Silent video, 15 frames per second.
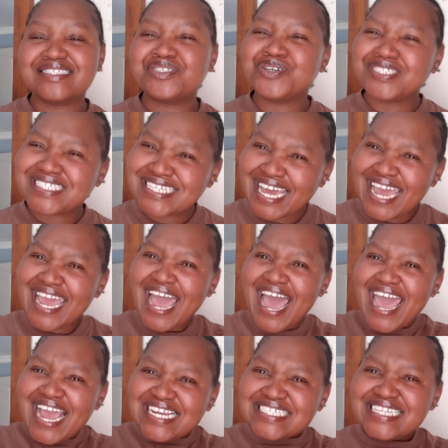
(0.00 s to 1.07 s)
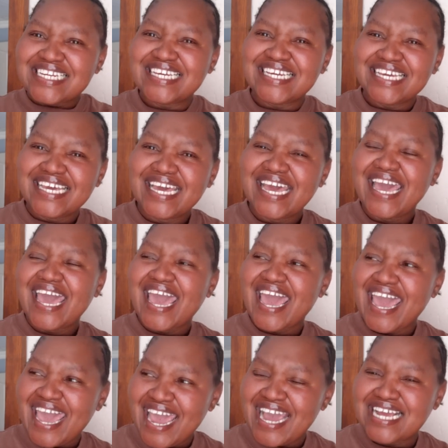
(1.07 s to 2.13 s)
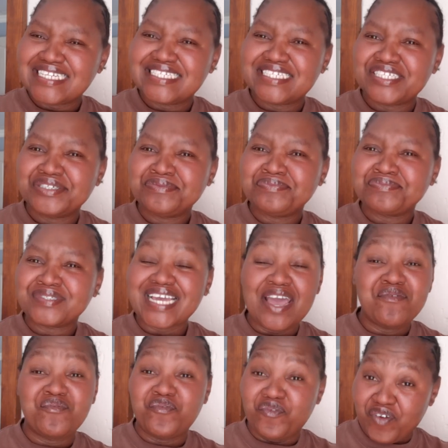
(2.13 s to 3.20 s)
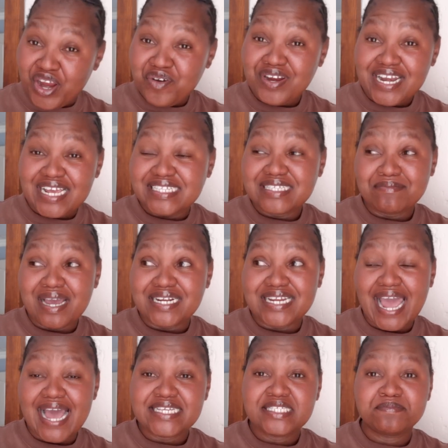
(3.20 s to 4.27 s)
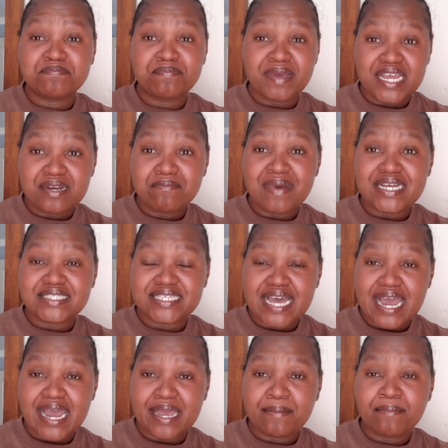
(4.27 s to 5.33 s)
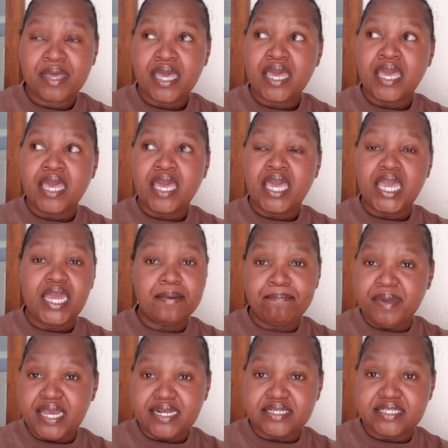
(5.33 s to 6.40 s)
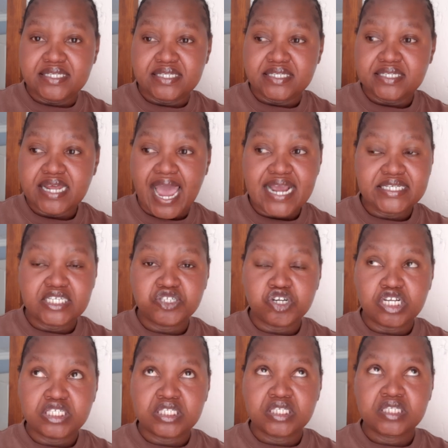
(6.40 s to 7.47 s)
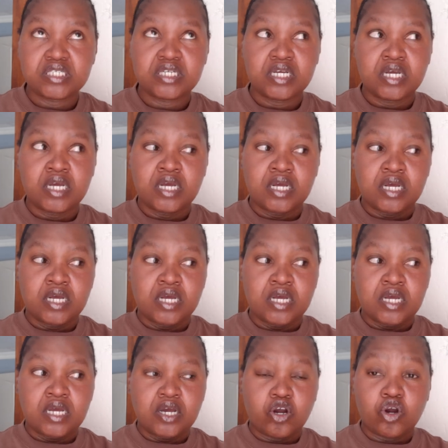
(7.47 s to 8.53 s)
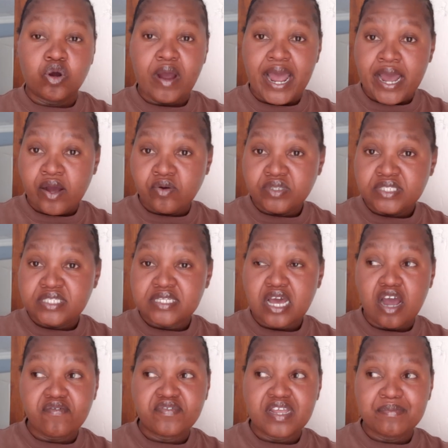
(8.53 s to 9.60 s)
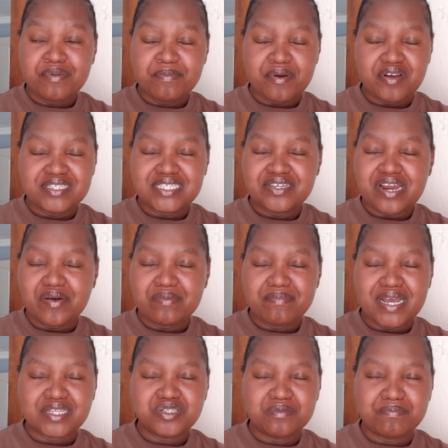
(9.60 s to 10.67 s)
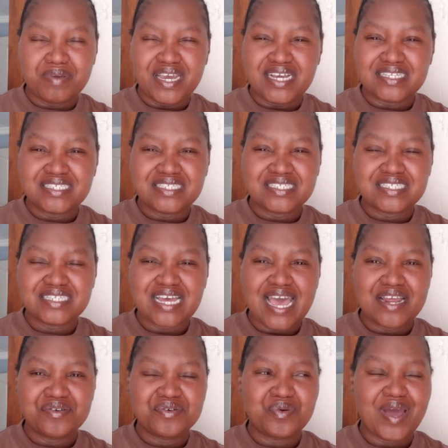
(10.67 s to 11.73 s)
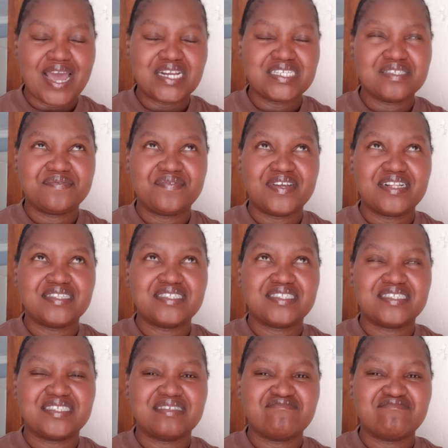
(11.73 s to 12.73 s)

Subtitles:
today I actually had a very lazy Monday. I spent my time in bed. I did not go out. After preparing Siri, I went back to bed. I don't know why, I just felt